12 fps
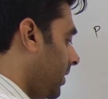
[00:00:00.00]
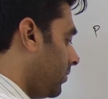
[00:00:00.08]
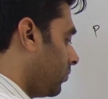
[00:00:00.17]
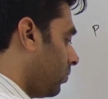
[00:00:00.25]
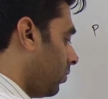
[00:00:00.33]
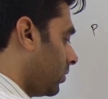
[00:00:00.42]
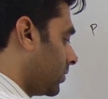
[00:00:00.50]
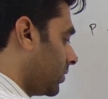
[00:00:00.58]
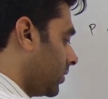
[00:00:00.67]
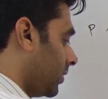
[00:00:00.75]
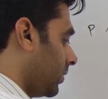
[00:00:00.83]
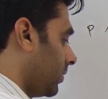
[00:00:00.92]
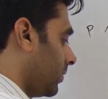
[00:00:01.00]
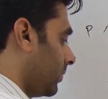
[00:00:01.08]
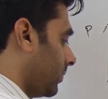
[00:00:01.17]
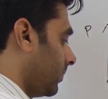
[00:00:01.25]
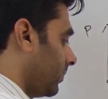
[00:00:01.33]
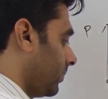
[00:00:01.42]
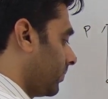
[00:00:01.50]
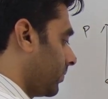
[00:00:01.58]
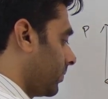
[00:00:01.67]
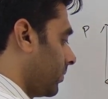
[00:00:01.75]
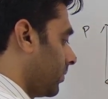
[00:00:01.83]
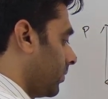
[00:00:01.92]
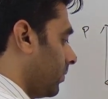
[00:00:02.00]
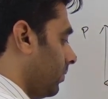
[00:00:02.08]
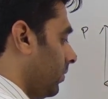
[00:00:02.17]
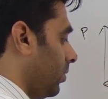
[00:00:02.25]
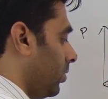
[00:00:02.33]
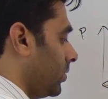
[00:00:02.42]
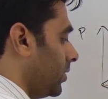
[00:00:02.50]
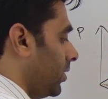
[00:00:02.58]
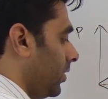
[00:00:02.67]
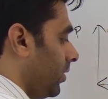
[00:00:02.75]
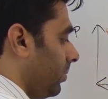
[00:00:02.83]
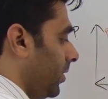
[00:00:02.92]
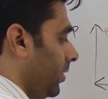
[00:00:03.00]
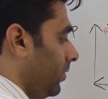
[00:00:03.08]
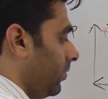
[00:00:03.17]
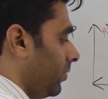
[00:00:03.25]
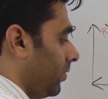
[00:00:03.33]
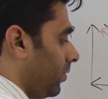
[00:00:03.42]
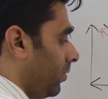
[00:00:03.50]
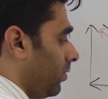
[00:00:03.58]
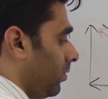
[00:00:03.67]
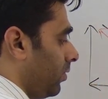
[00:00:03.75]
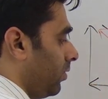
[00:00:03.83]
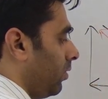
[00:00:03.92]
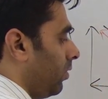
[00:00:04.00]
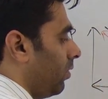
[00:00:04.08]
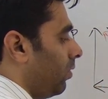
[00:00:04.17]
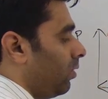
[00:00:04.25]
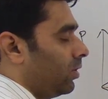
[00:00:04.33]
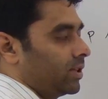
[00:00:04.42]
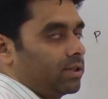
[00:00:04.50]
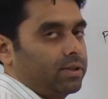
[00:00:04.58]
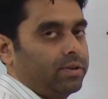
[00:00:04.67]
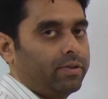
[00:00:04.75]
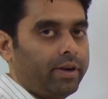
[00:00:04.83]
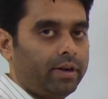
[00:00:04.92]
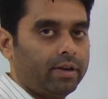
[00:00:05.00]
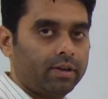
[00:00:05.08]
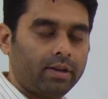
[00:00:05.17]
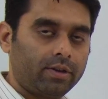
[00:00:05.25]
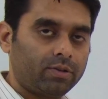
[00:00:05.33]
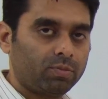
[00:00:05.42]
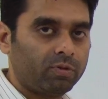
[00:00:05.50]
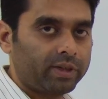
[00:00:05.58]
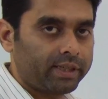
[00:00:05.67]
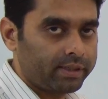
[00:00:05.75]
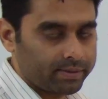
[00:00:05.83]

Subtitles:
constant. Velocity remains constant, right? Let's move ahead.